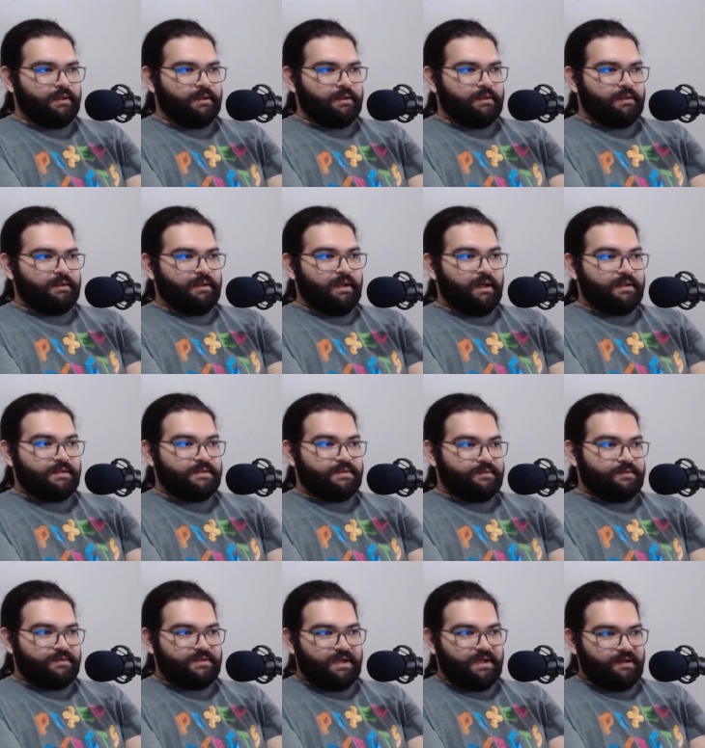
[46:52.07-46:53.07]
lights
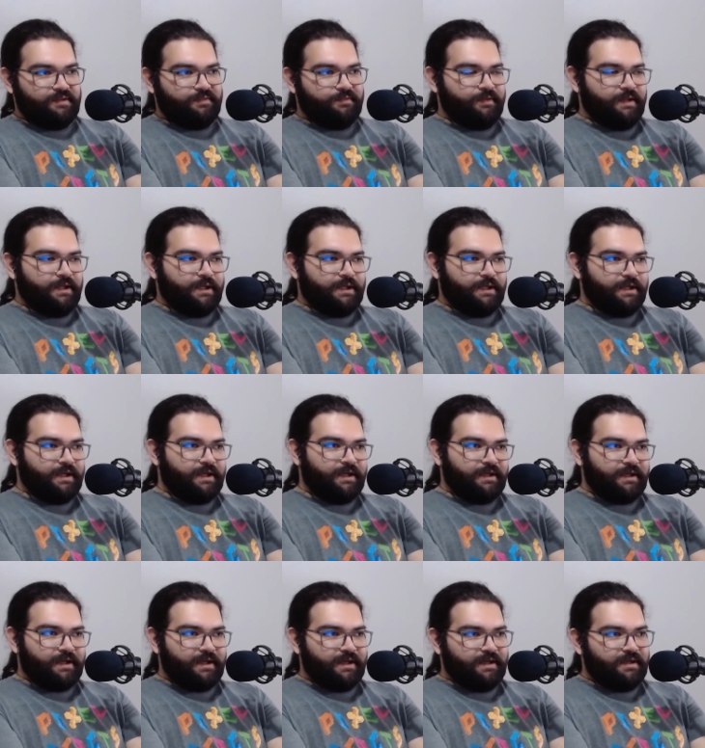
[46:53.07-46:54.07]
start
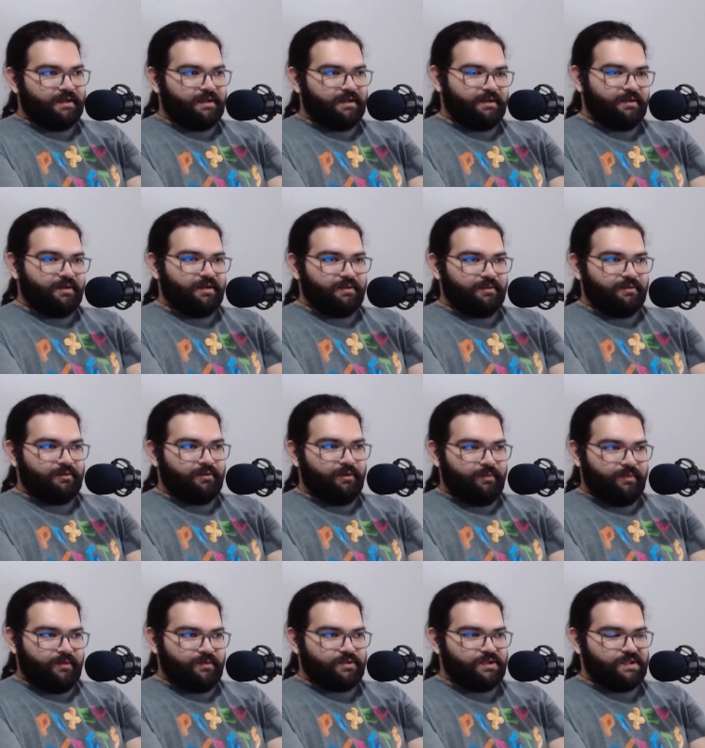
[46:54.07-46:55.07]
flickering and
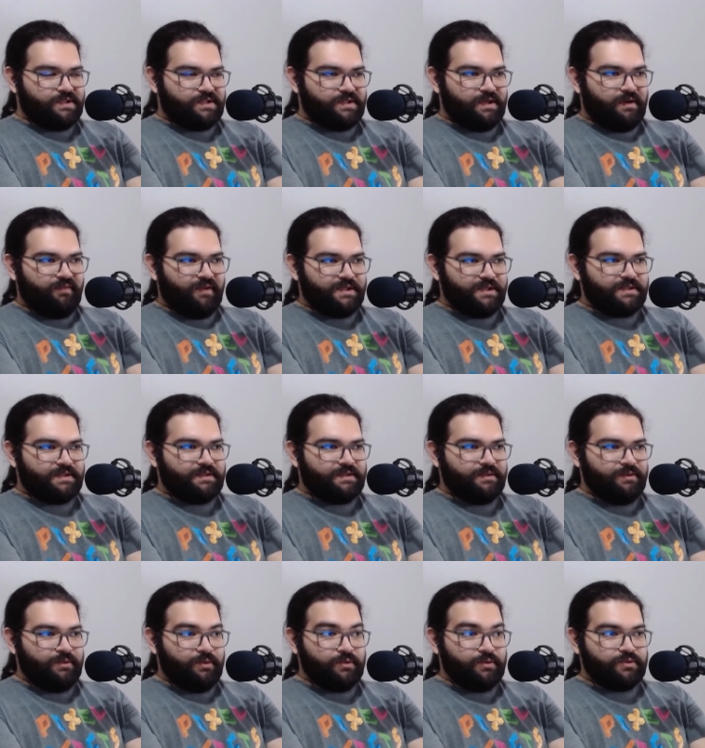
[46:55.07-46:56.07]
obviously someone's
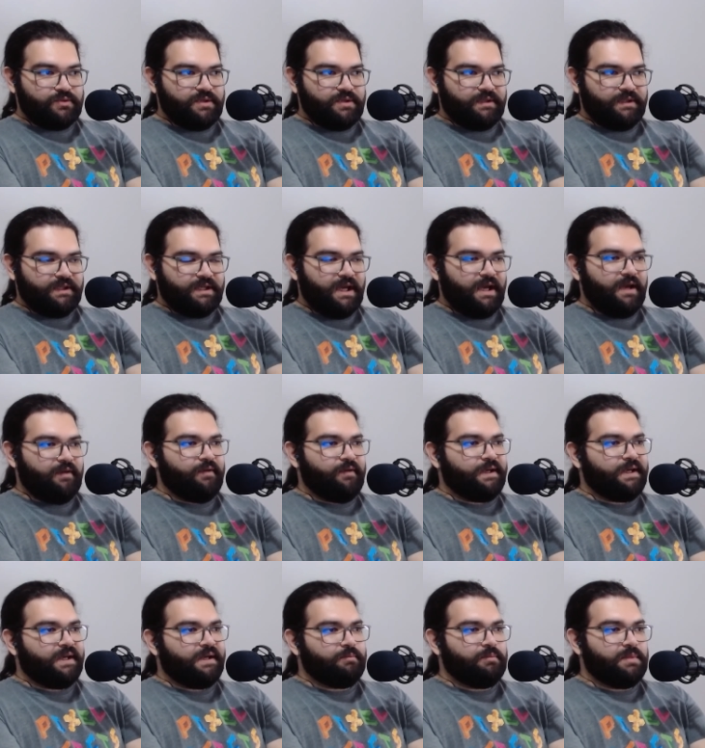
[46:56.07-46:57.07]
used the cave
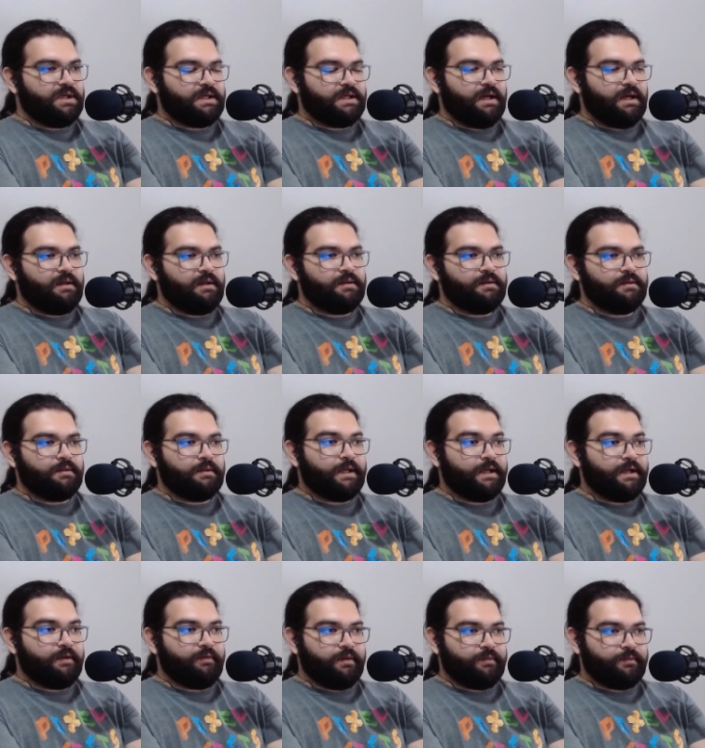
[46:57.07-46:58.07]
again Mikkel
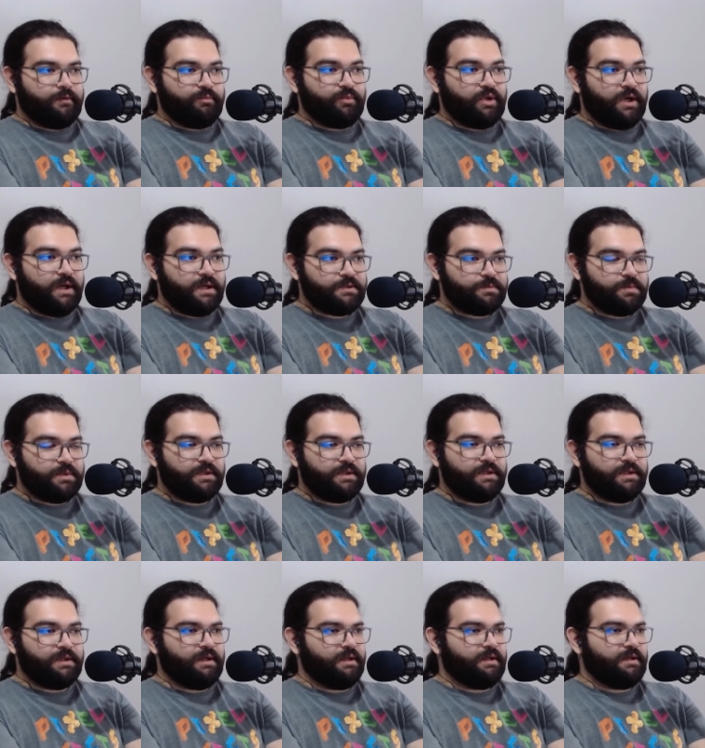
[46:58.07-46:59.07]
ran away from the hospital
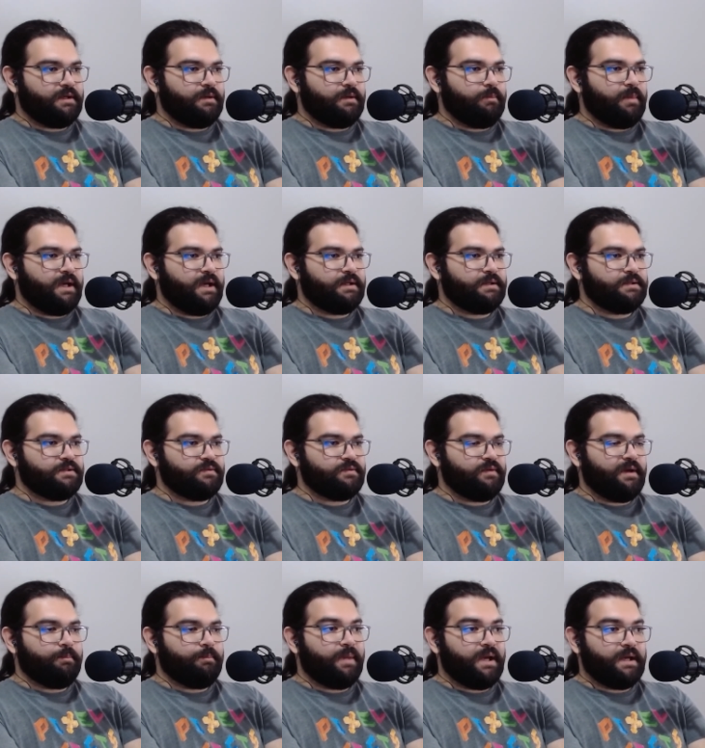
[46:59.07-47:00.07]
and he made his
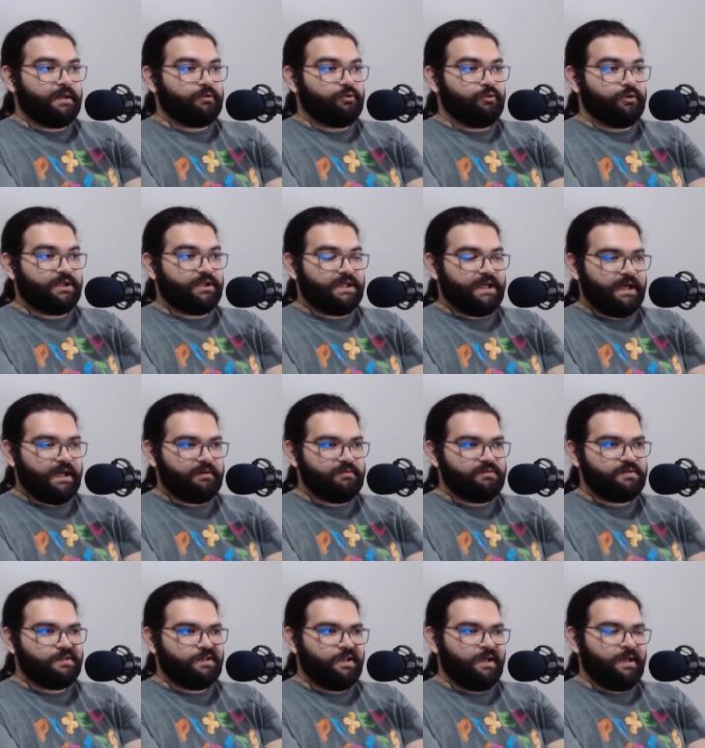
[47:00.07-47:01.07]
way back to the caves